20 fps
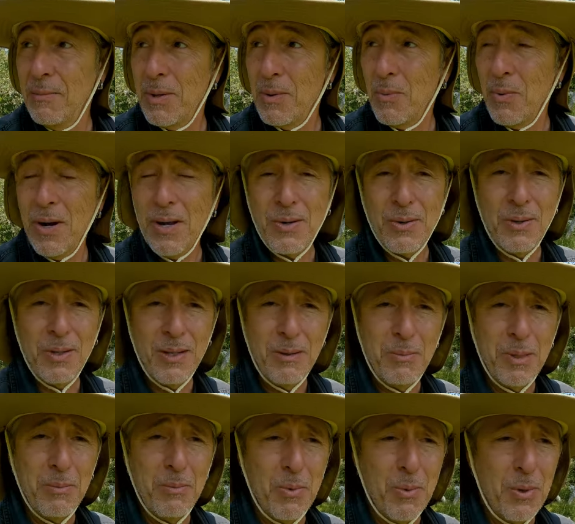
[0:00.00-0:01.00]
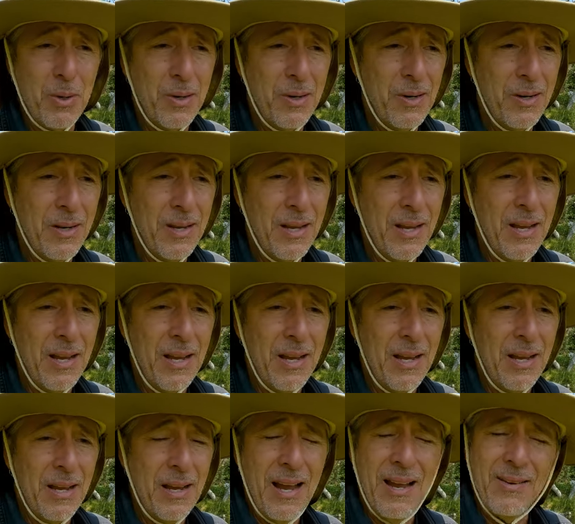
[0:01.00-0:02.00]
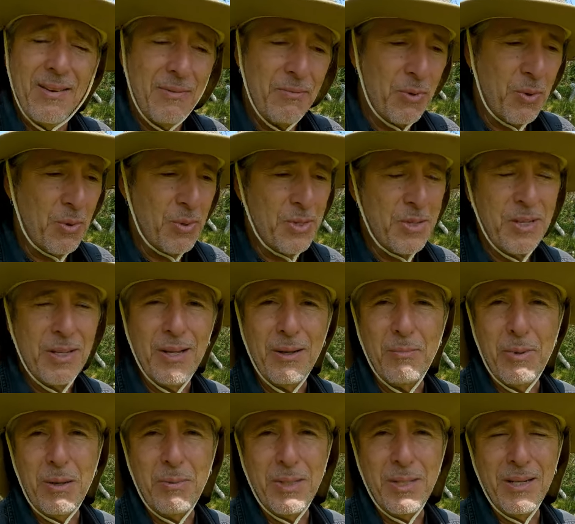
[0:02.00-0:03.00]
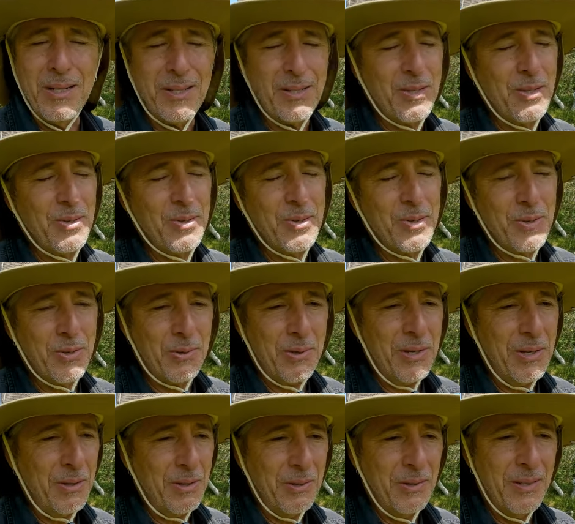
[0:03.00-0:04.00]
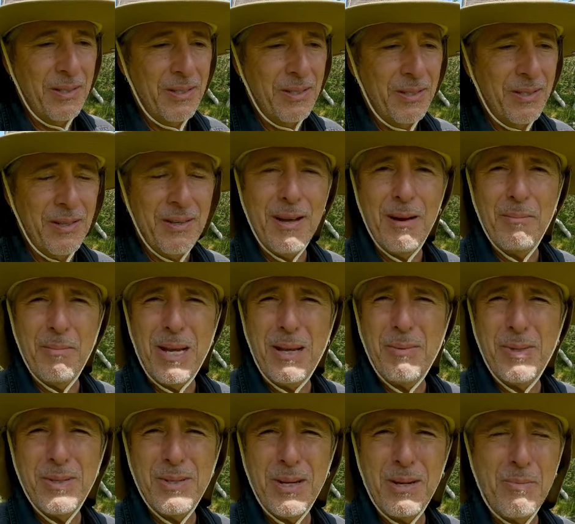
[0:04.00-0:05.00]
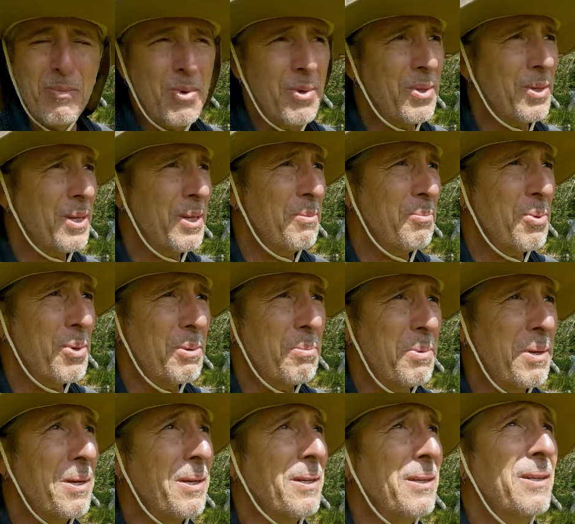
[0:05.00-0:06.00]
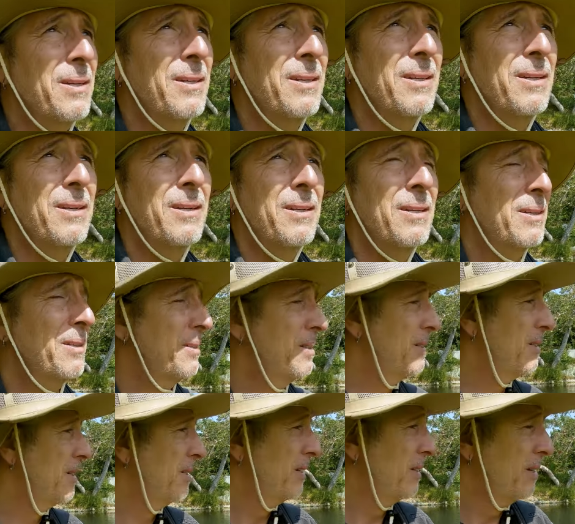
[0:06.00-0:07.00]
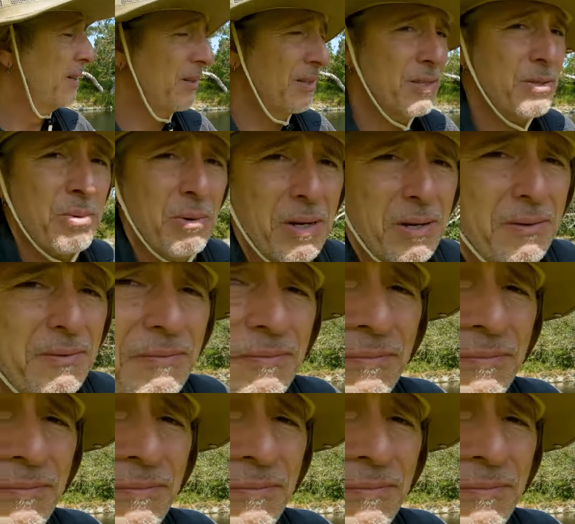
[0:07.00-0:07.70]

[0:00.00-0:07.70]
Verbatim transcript: wander a little bit more. And of course the little baby ducks, those are so cute. They're not babies anymore, they're getting pretty big. This way.